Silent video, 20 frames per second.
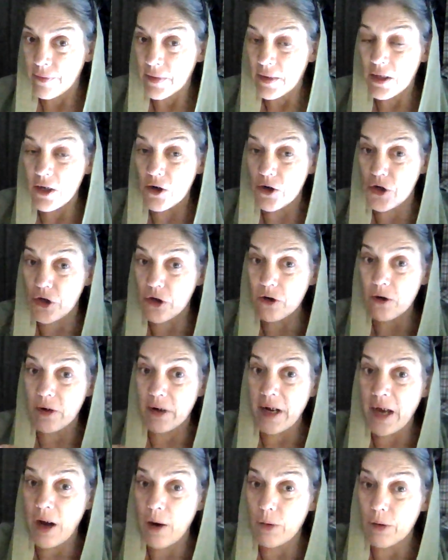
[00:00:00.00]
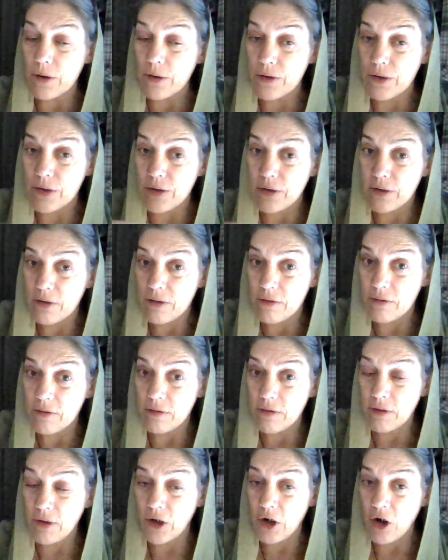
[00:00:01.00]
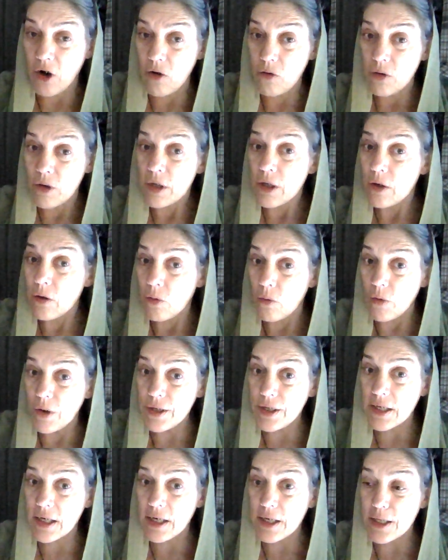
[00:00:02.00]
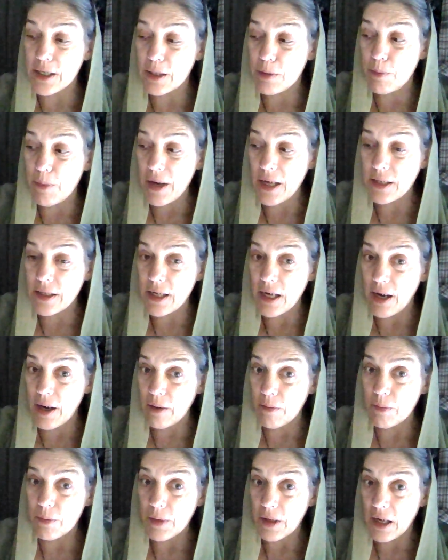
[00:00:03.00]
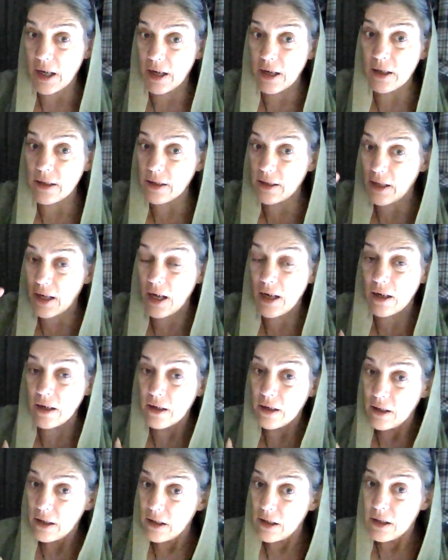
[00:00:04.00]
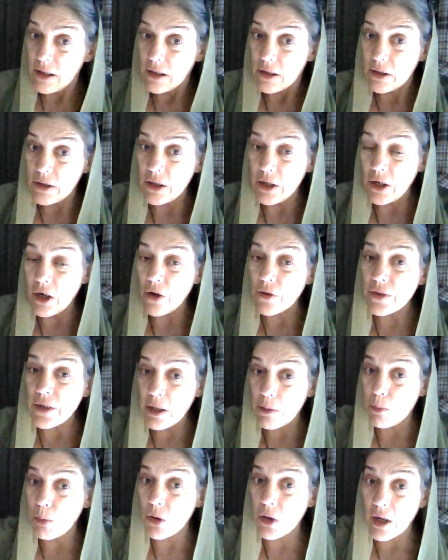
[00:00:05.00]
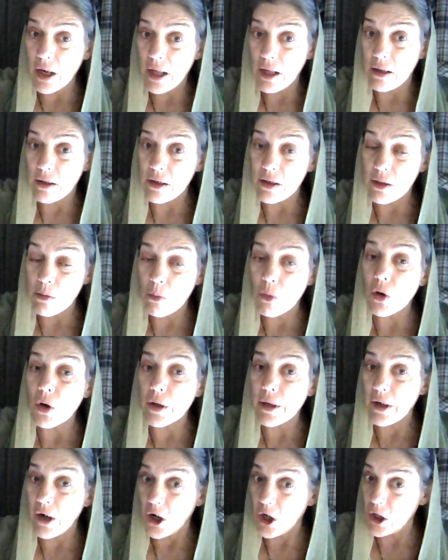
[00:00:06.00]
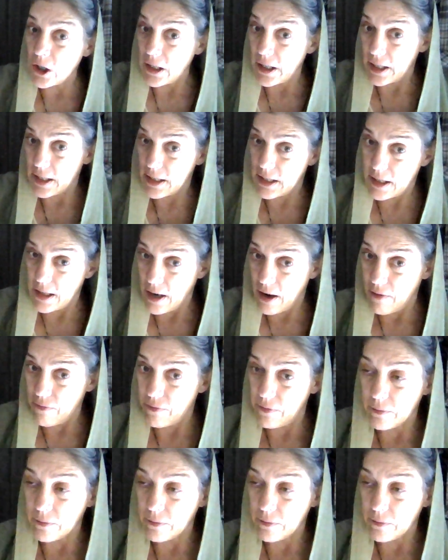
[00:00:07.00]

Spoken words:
There's certain hours, once kids' bedtime hit, then, they'd put on the more gnarly stuff